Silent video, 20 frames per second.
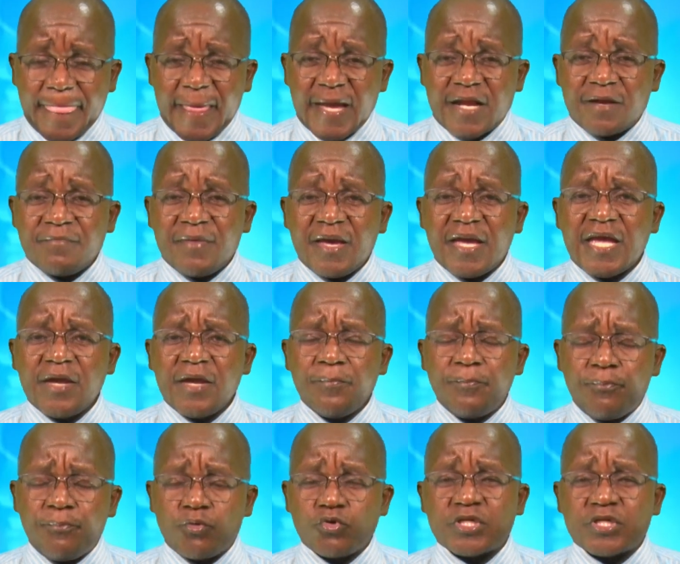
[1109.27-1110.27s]
And may he
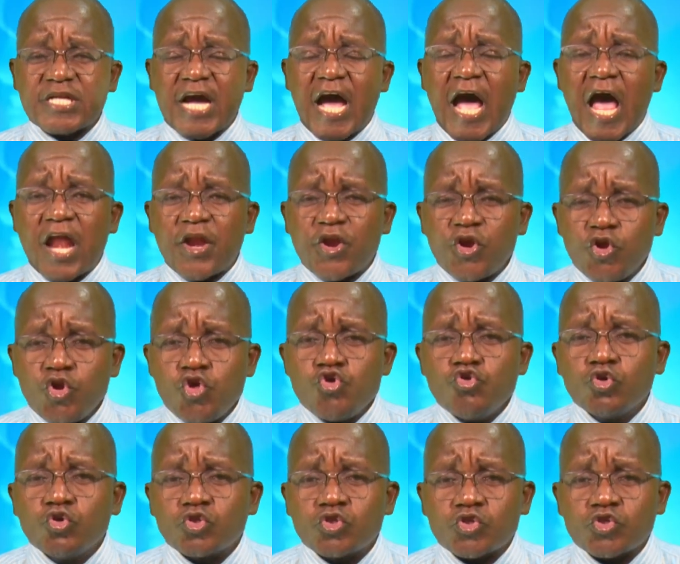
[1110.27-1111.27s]
put a
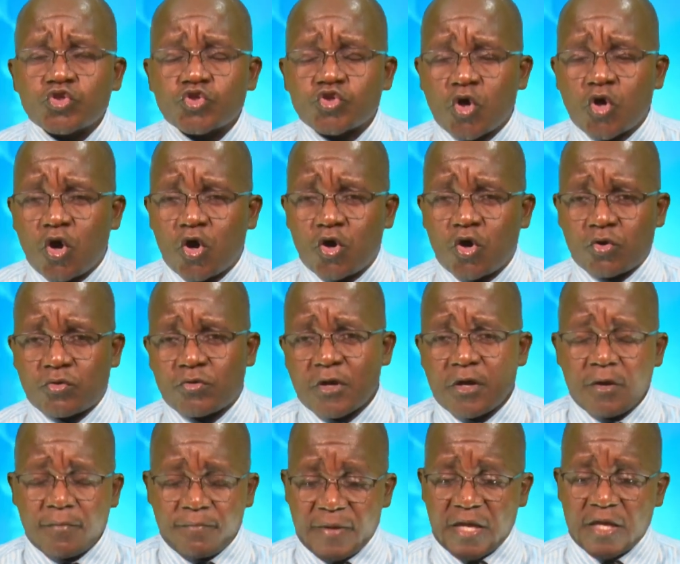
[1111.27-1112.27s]
new song.
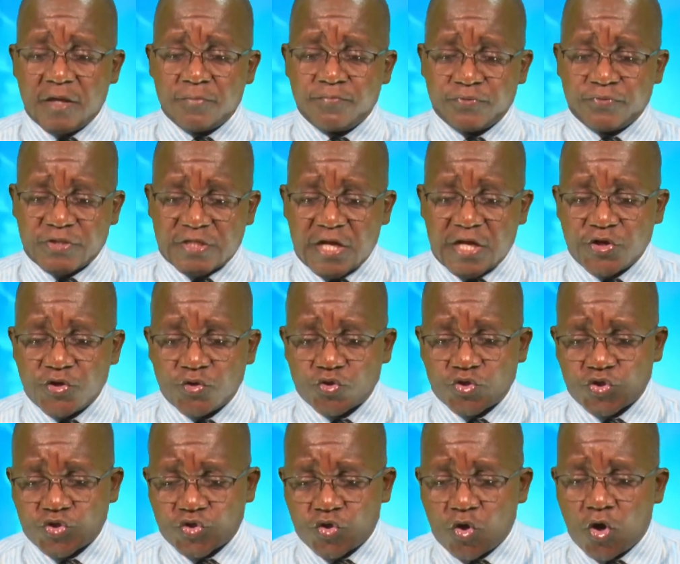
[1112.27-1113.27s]
May he put a
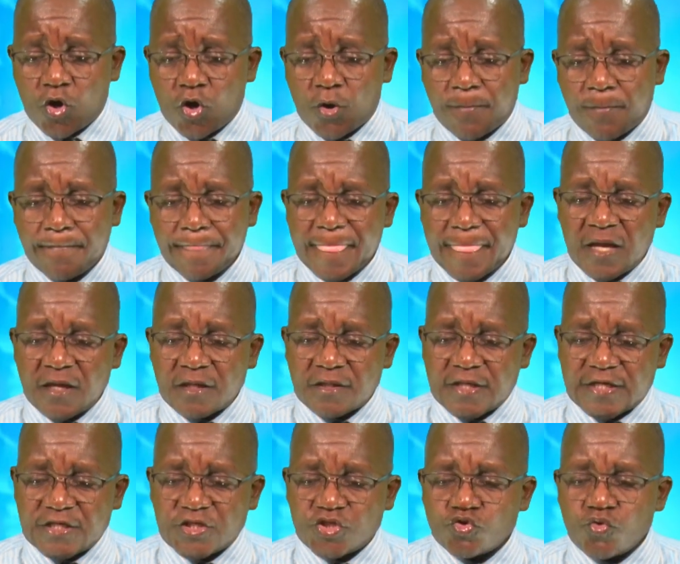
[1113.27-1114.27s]
new song,
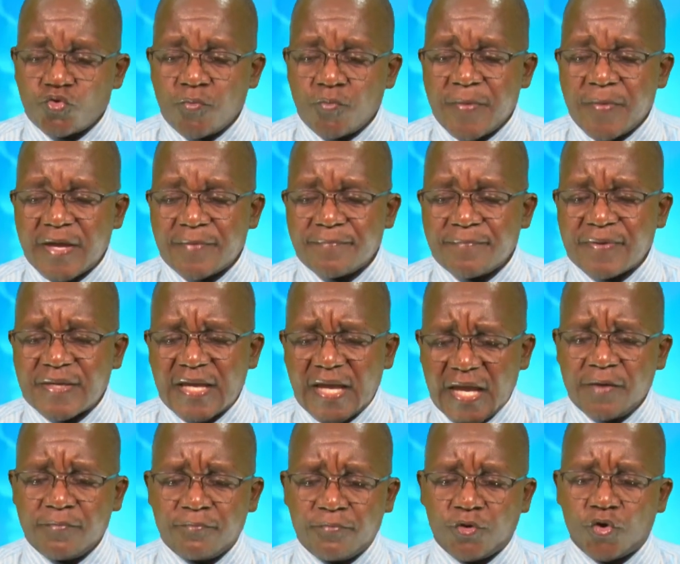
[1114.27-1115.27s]
that you may be
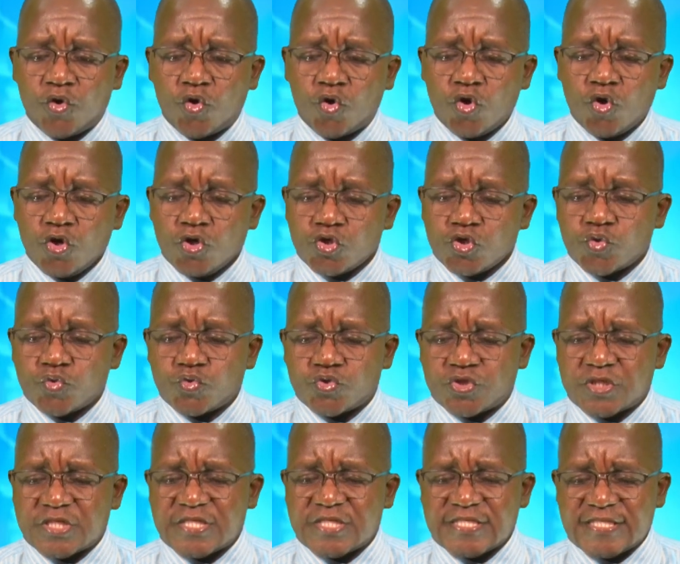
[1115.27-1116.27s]
able to
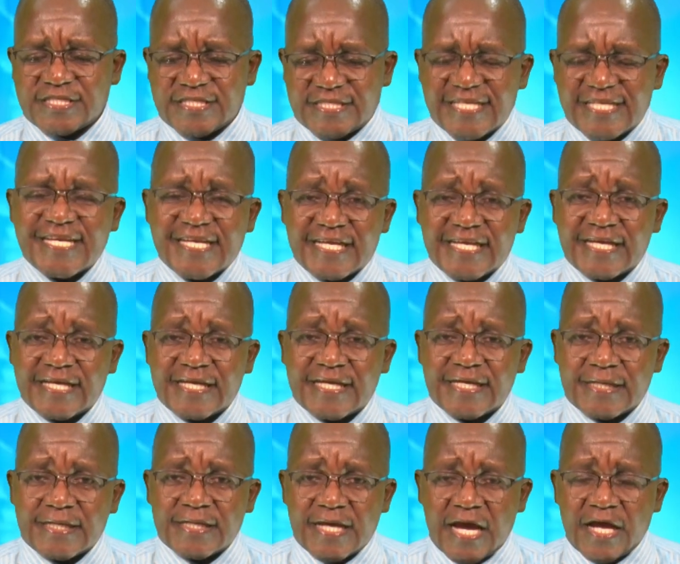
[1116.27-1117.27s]
sing
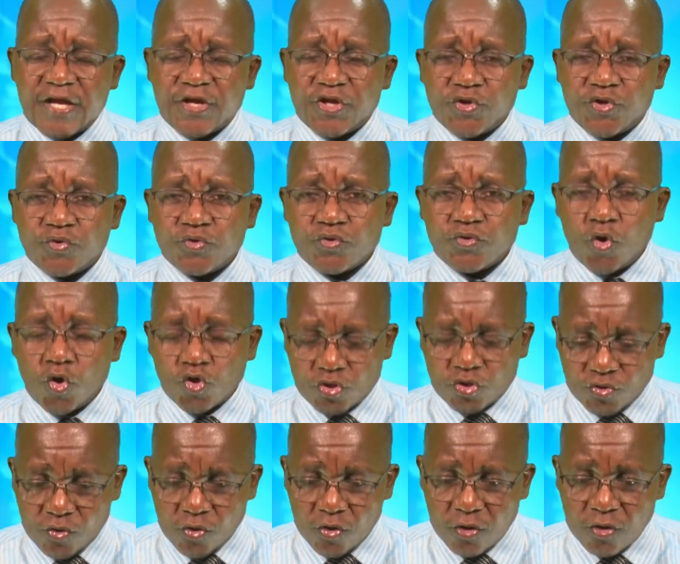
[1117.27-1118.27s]
a new
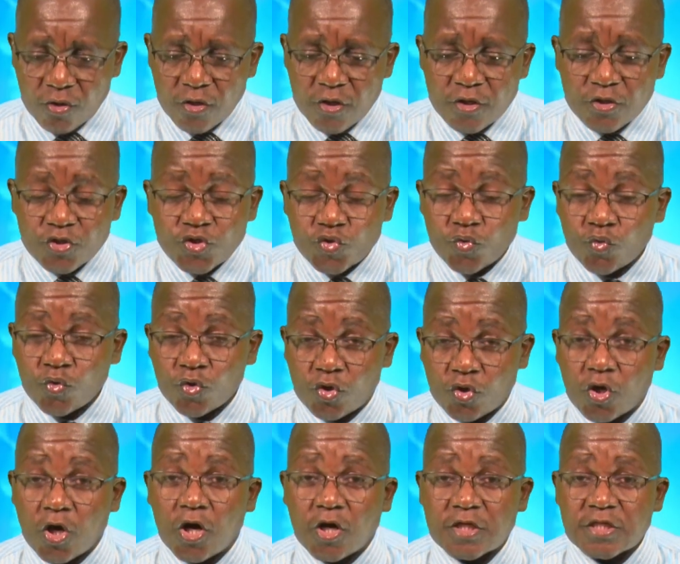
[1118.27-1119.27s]
song to
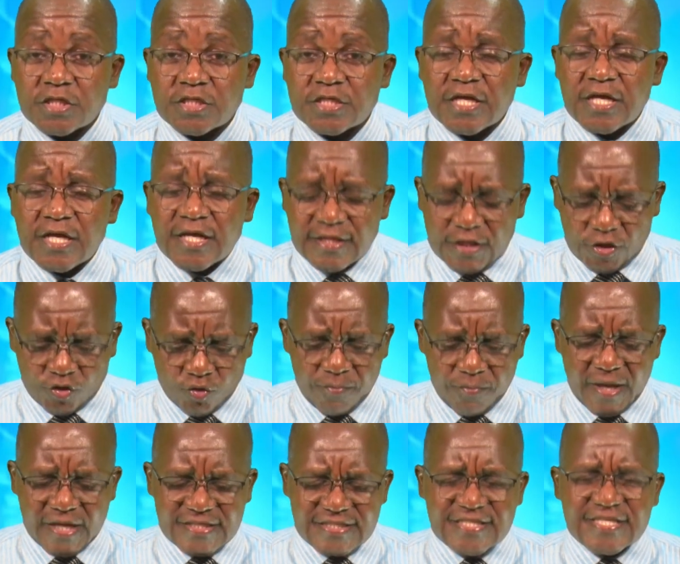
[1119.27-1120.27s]
God. That you
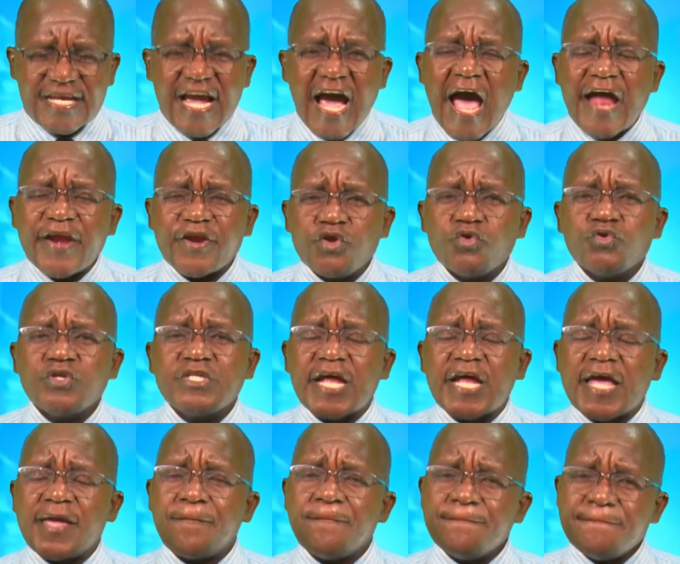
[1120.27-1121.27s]
may see a new
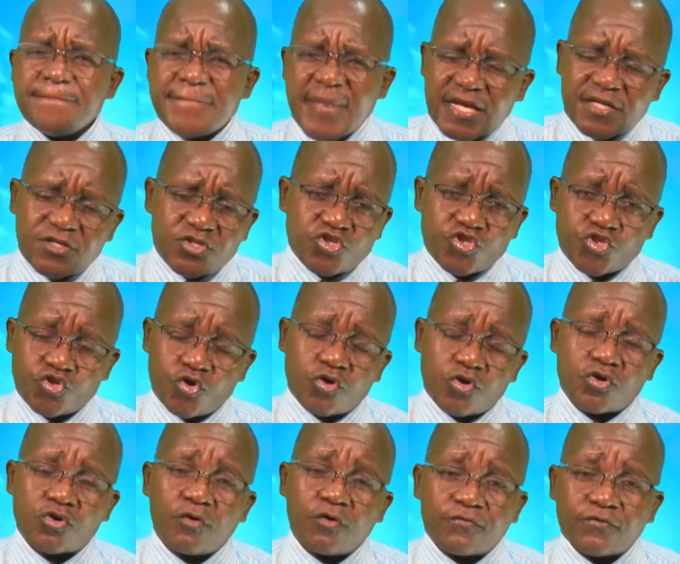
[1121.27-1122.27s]

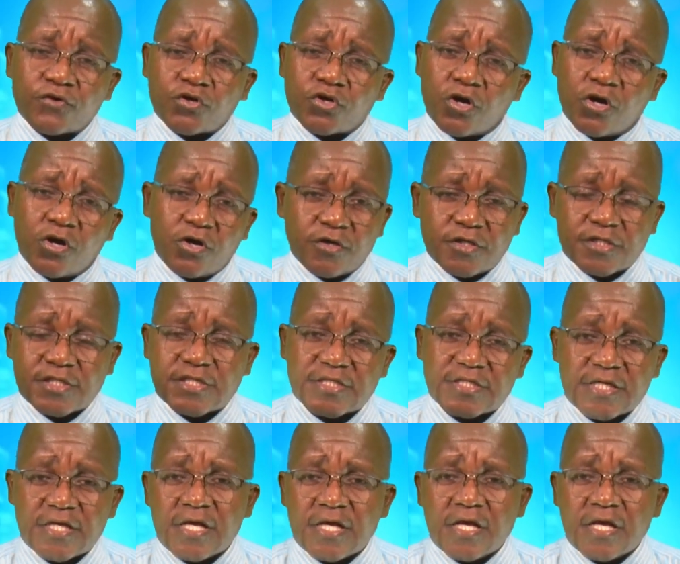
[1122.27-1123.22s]
dimension of God.